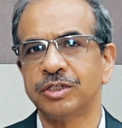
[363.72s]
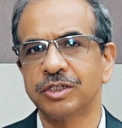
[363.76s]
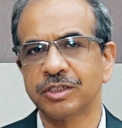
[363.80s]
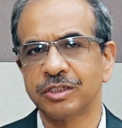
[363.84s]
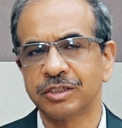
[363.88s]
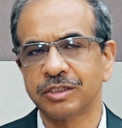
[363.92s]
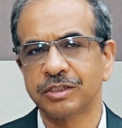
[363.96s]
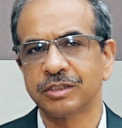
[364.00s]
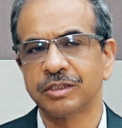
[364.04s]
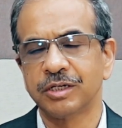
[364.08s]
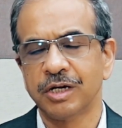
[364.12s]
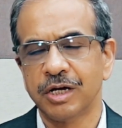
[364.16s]

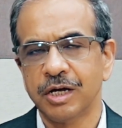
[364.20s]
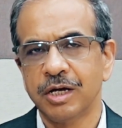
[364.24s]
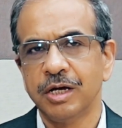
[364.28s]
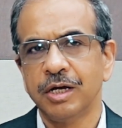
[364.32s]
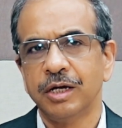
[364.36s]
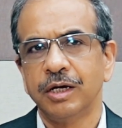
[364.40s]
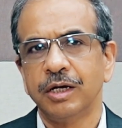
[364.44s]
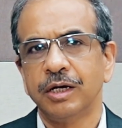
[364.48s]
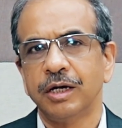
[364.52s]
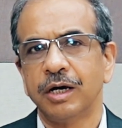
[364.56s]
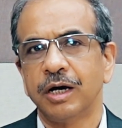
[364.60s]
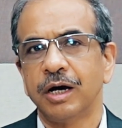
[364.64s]
just
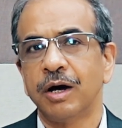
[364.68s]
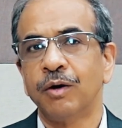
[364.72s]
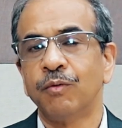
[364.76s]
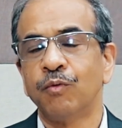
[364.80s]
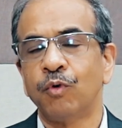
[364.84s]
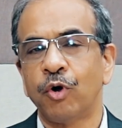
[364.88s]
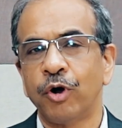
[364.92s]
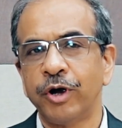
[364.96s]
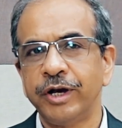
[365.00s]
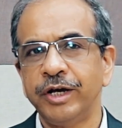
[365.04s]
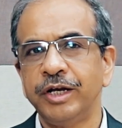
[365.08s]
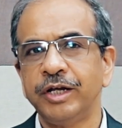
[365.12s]

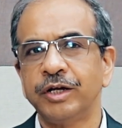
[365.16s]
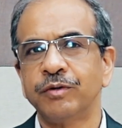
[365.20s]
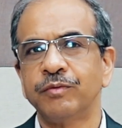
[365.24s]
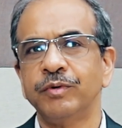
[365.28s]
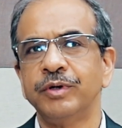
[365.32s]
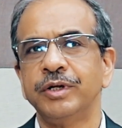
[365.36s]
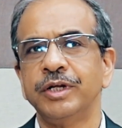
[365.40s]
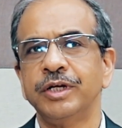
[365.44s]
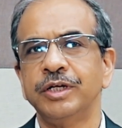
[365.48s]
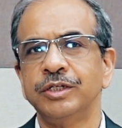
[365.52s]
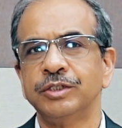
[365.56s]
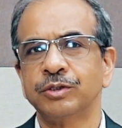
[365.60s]
avoid
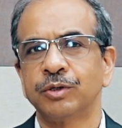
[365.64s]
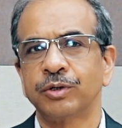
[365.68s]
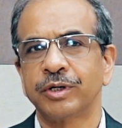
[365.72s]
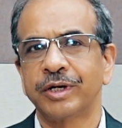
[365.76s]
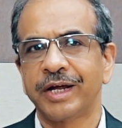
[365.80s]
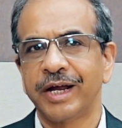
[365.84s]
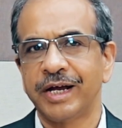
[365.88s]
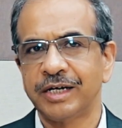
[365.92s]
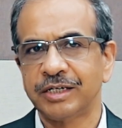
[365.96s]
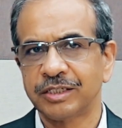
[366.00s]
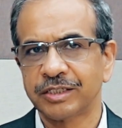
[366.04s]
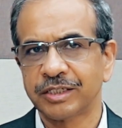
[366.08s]
equities or
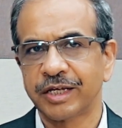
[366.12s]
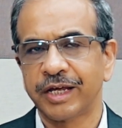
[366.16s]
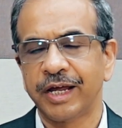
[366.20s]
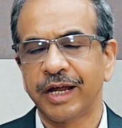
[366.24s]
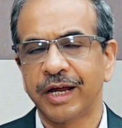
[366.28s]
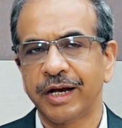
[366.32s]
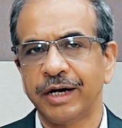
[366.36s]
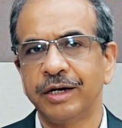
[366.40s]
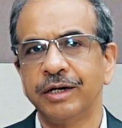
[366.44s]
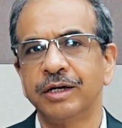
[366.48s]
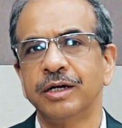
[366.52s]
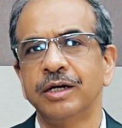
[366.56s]
get
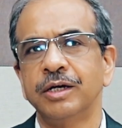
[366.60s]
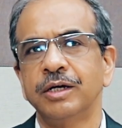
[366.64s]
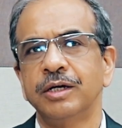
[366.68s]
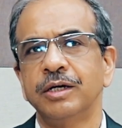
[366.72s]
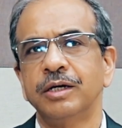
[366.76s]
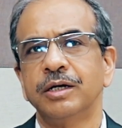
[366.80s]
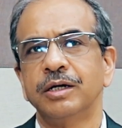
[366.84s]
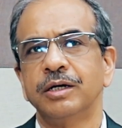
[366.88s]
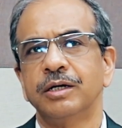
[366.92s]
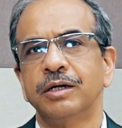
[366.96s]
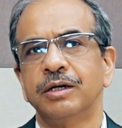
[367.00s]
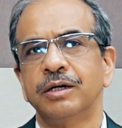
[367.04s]
scared
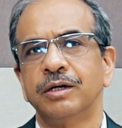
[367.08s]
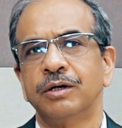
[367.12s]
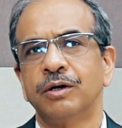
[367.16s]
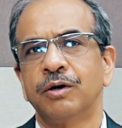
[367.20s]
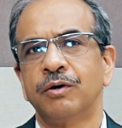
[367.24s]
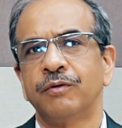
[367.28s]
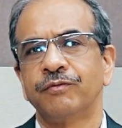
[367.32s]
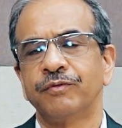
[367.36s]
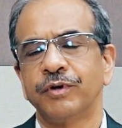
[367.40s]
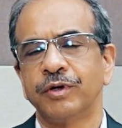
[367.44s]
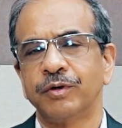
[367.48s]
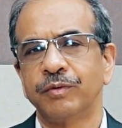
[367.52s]

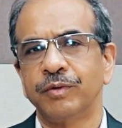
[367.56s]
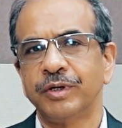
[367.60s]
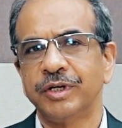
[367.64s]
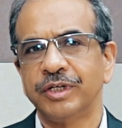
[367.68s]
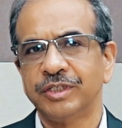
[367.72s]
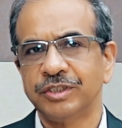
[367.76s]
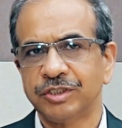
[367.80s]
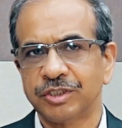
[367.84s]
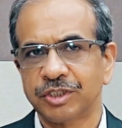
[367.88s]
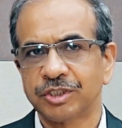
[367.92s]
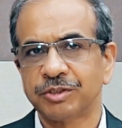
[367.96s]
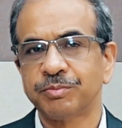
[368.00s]
of
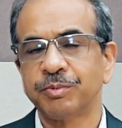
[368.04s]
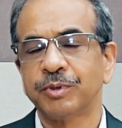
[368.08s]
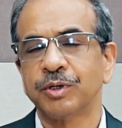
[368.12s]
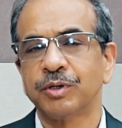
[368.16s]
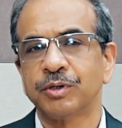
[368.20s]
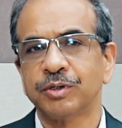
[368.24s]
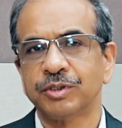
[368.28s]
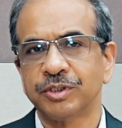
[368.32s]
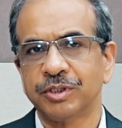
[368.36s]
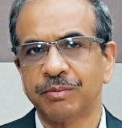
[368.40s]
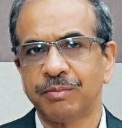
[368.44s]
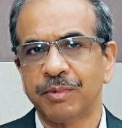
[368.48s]
equities just
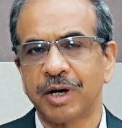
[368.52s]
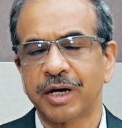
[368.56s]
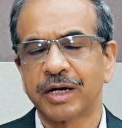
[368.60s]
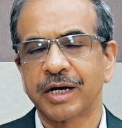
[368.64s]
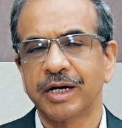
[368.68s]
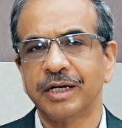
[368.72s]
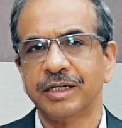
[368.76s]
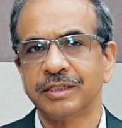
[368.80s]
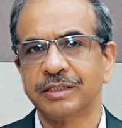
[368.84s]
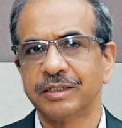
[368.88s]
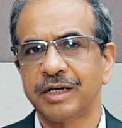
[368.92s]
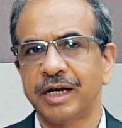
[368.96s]
because the
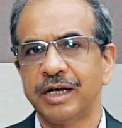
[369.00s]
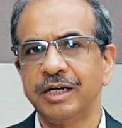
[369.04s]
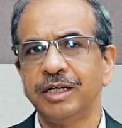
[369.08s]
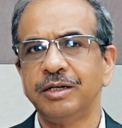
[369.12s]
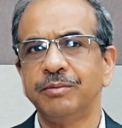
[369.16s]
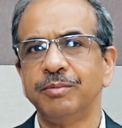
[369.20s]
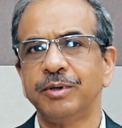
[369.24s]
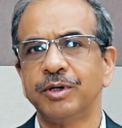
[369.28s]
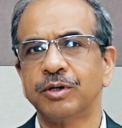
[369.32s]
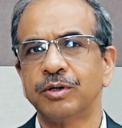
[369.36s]
market is rallied.